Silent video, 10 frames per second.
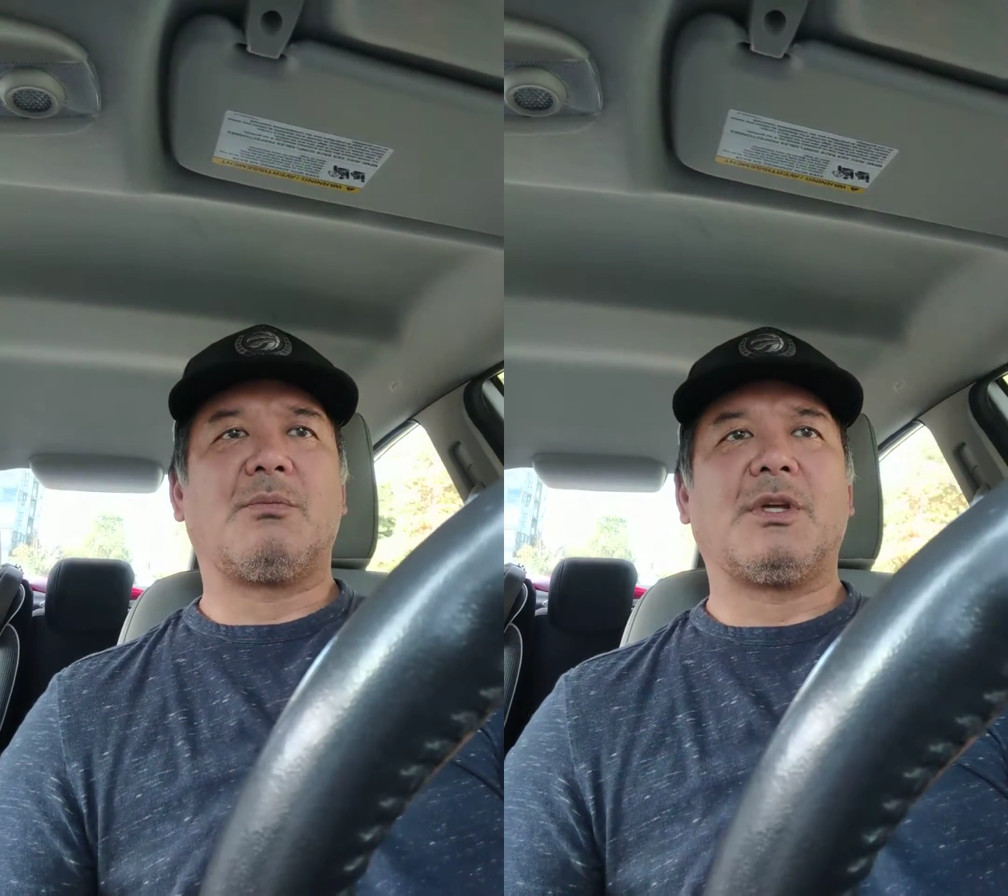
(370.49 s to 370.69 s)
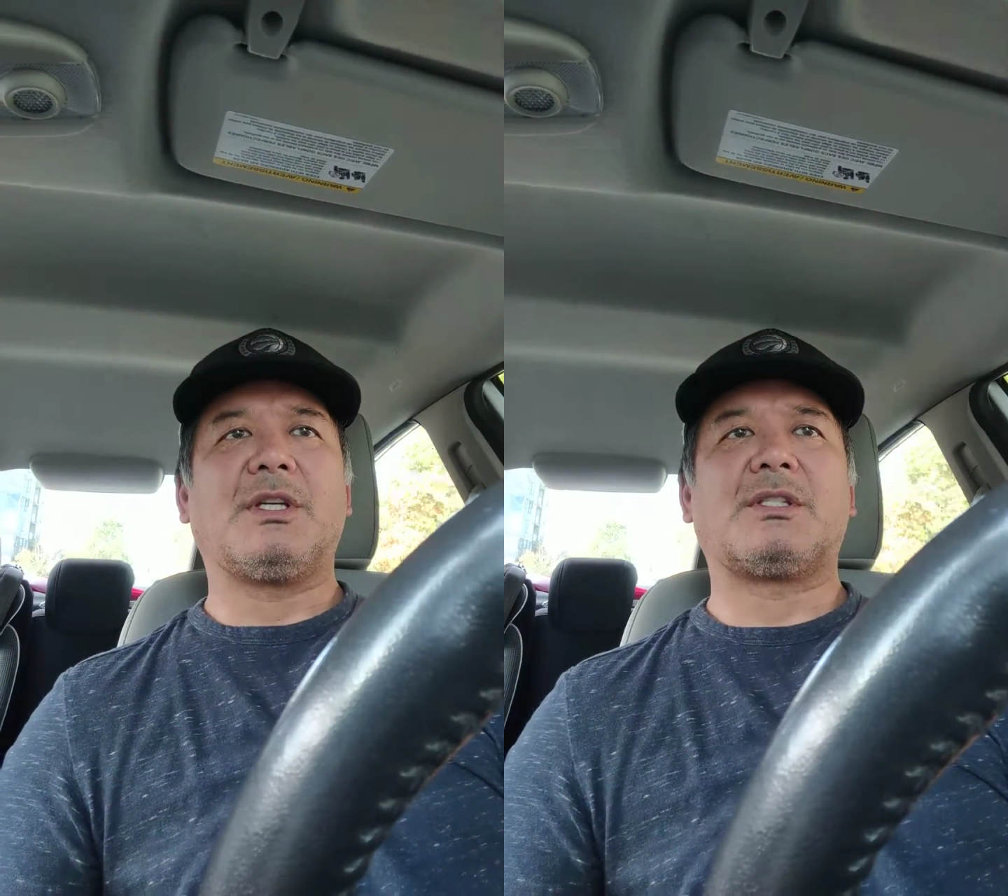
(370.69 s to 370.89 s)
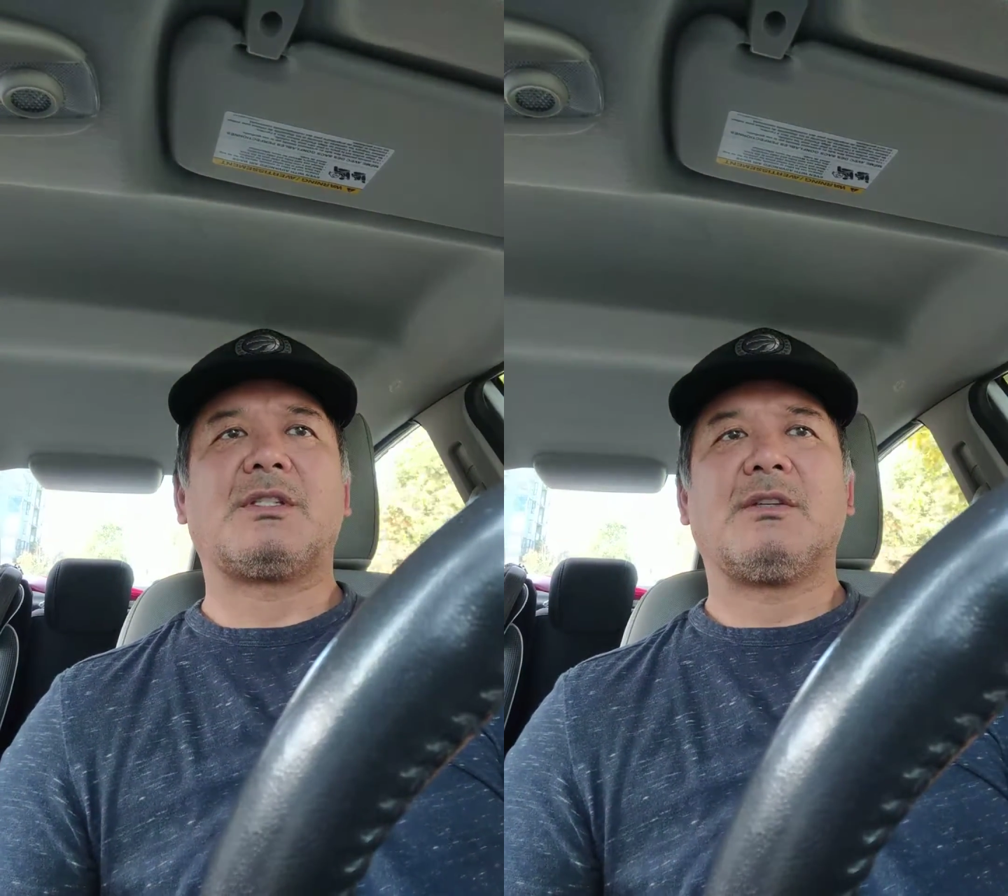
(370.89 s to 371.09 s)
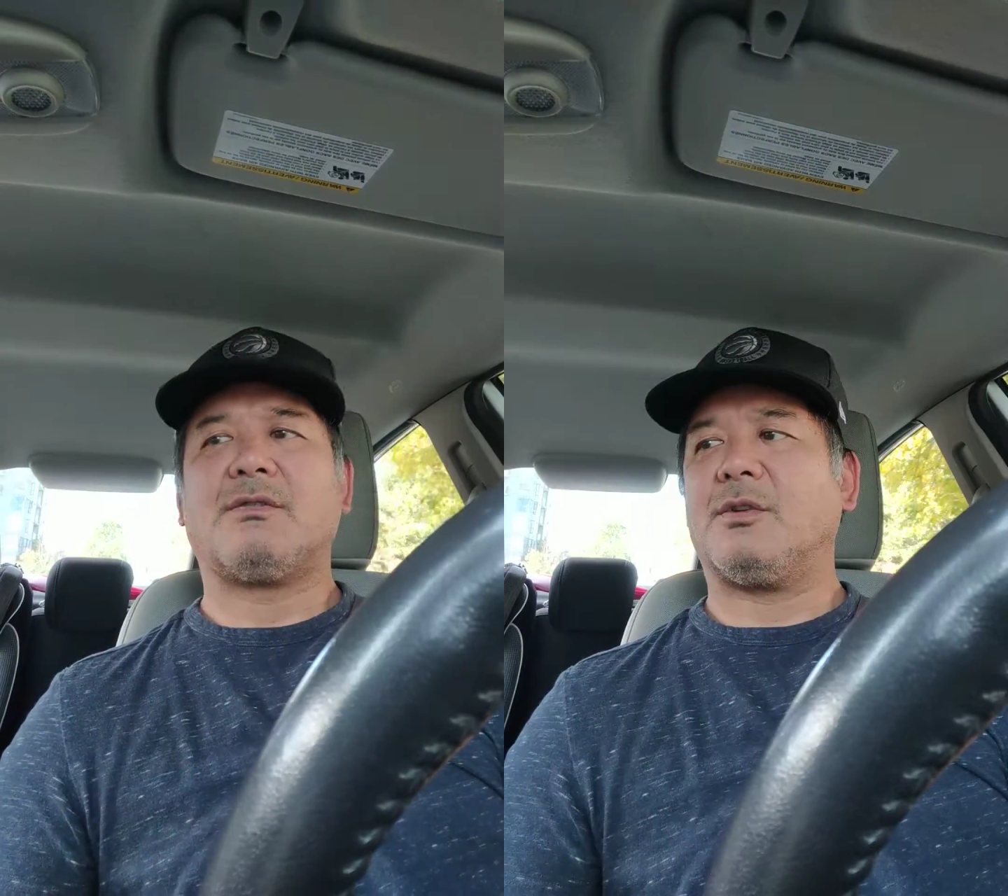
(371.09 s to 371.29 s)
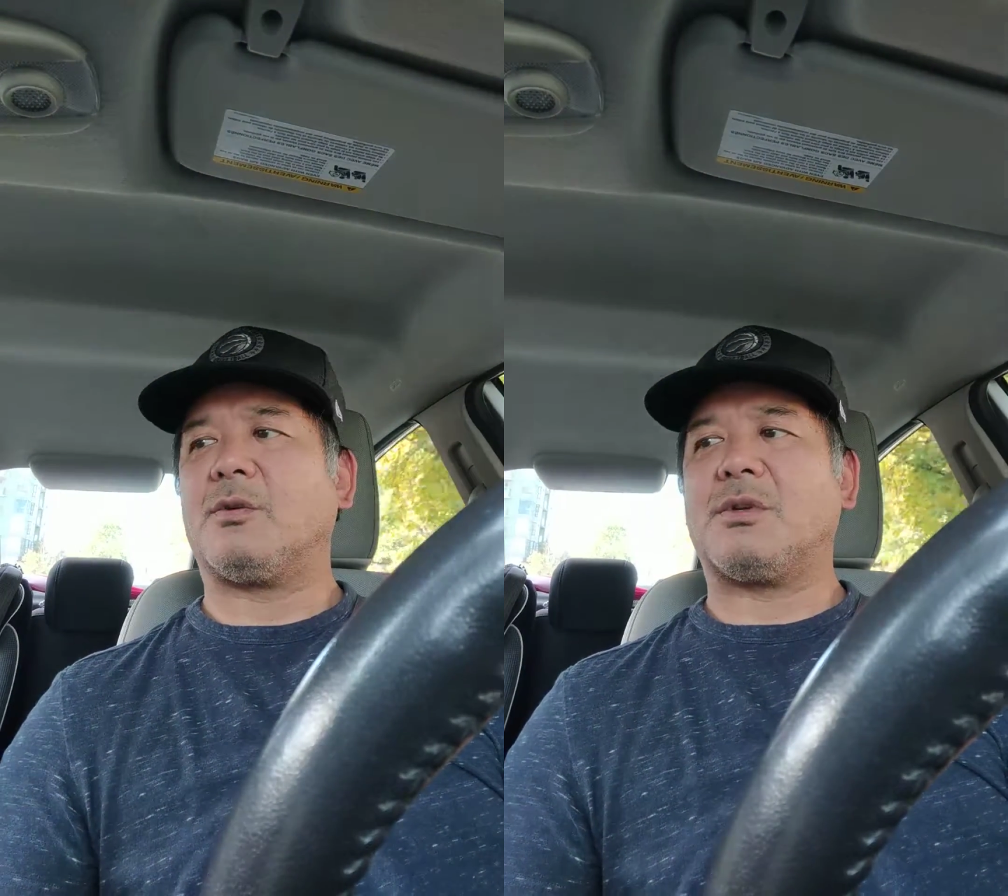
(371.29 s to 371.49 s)
place
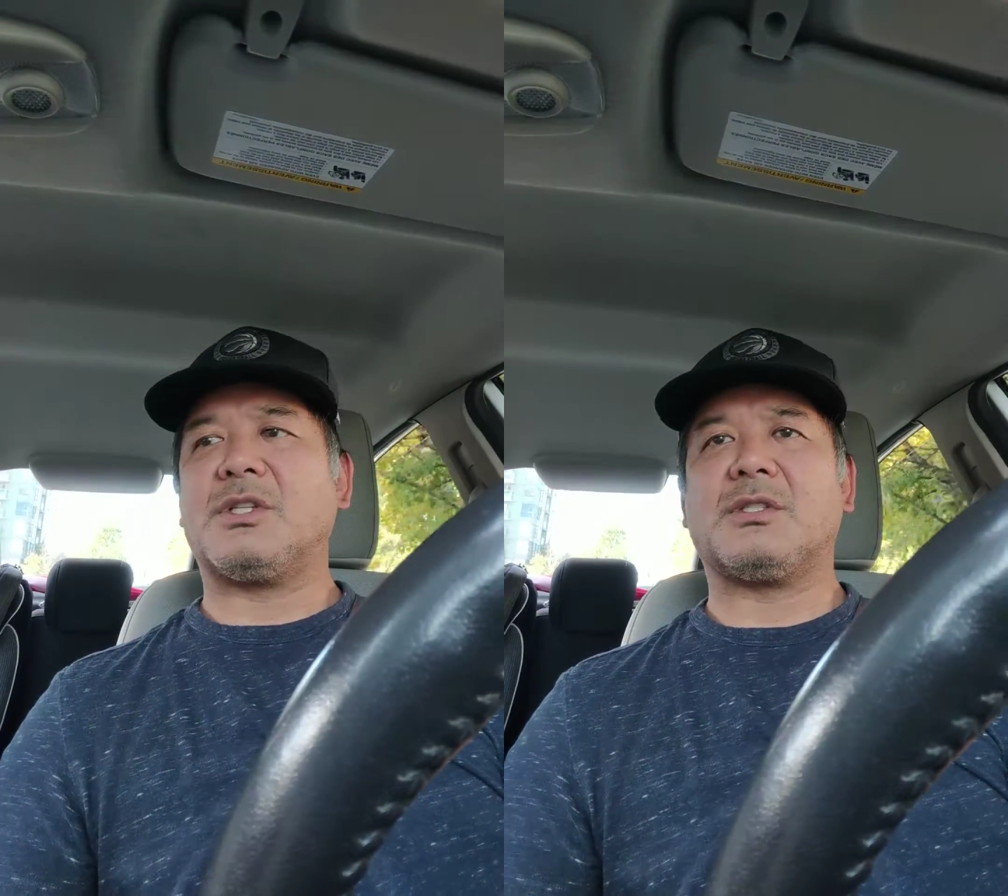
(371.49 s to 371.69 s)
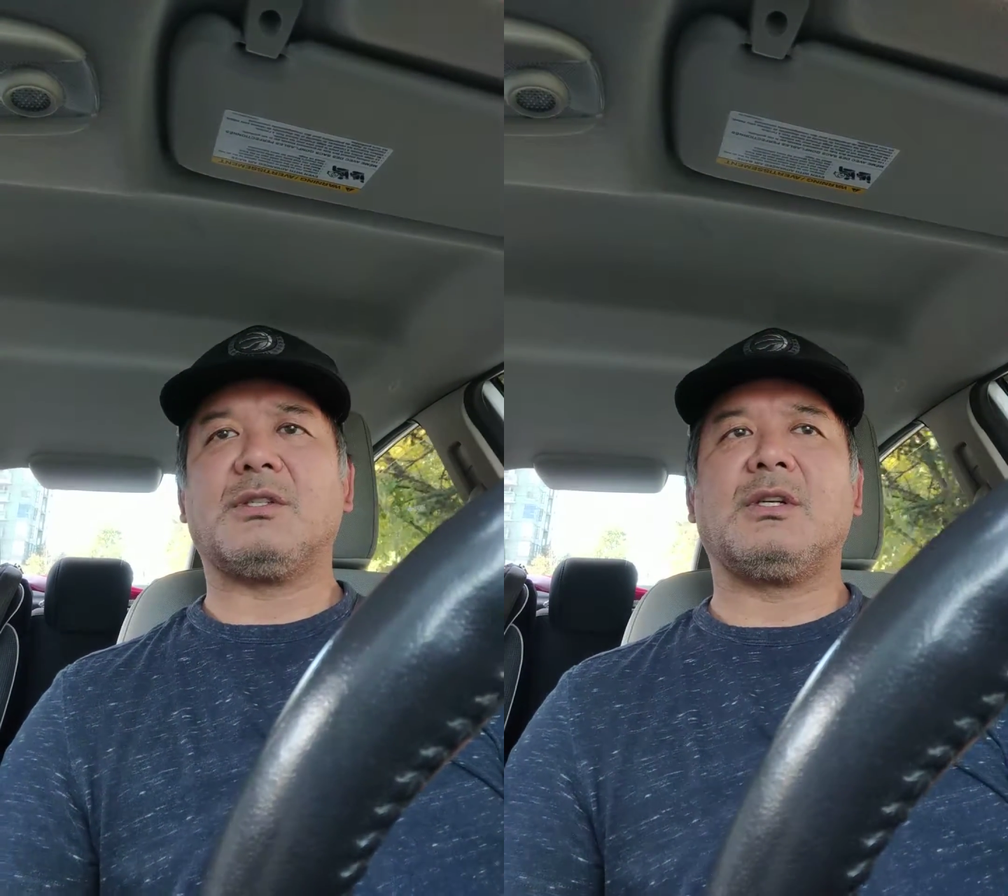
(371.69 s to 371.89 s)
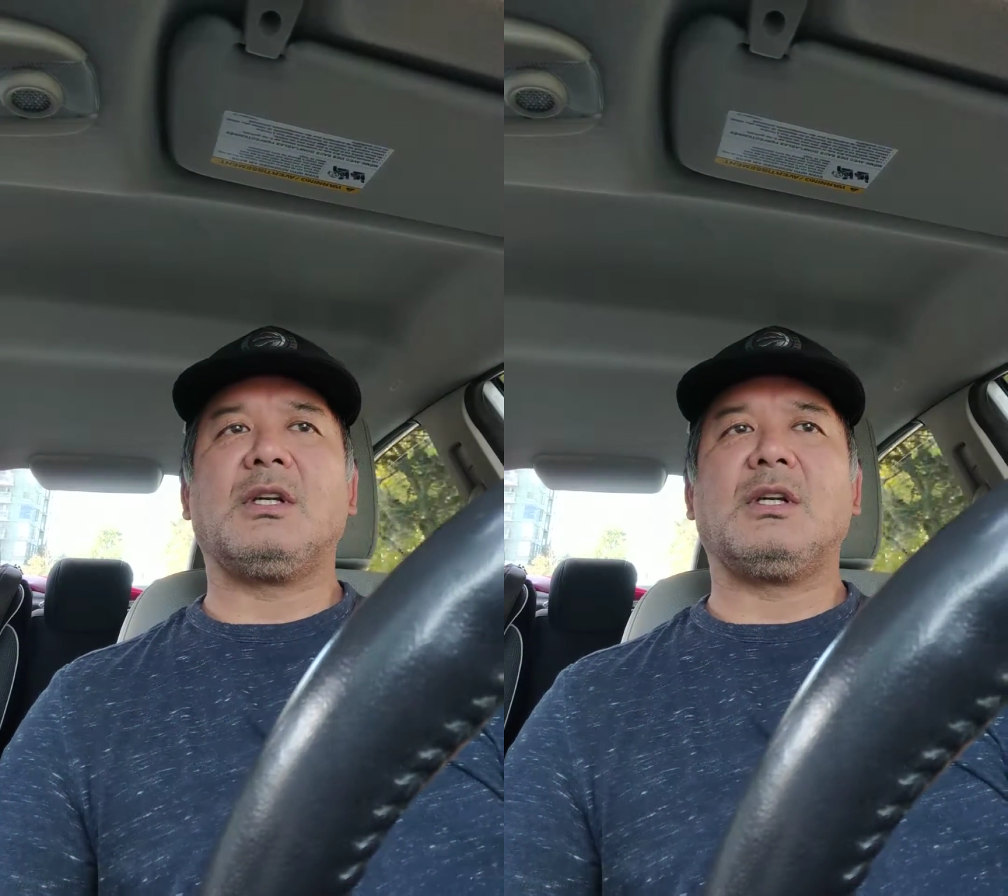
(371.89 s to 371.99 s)
for no reason.